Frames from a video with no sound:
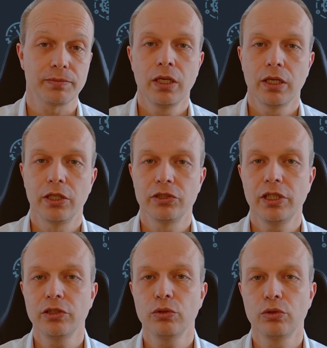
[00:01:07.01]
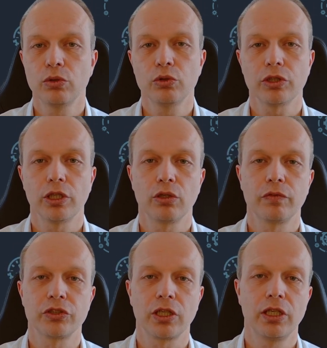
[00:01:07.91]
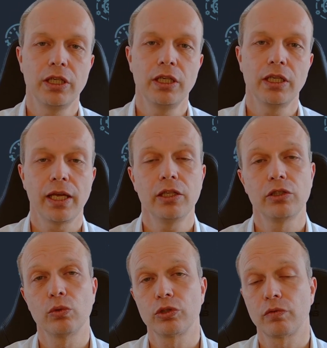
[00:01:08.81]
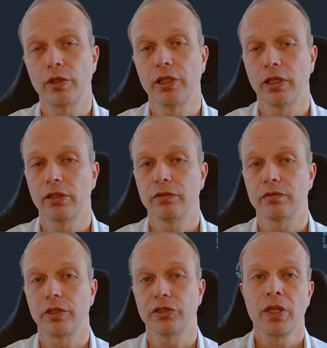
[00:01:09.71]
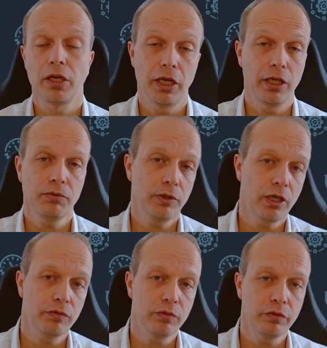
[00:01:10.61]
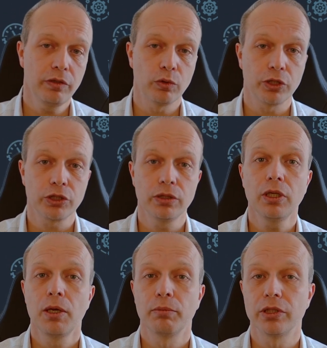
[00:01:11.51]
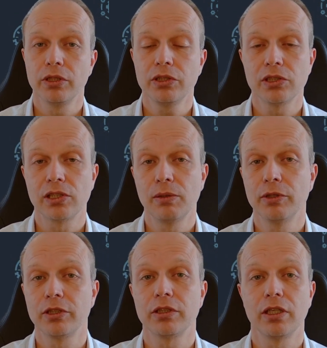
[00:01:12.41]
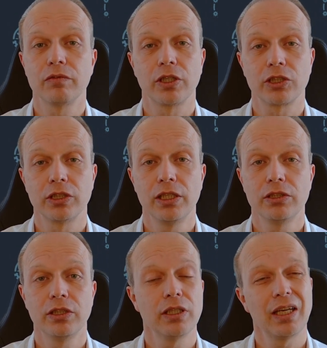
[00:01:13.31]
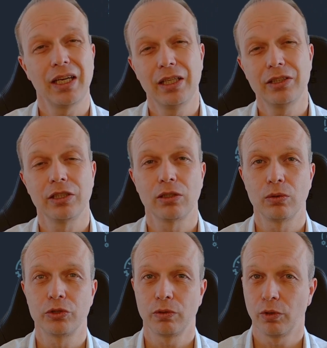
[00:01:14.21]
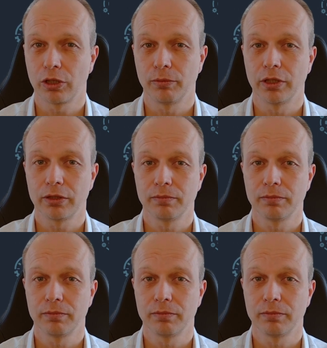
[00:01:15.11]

It is easy to use and offers a clean and user-friendly interface. And they have a free version, but this is limited in functionality and it includes a watermark.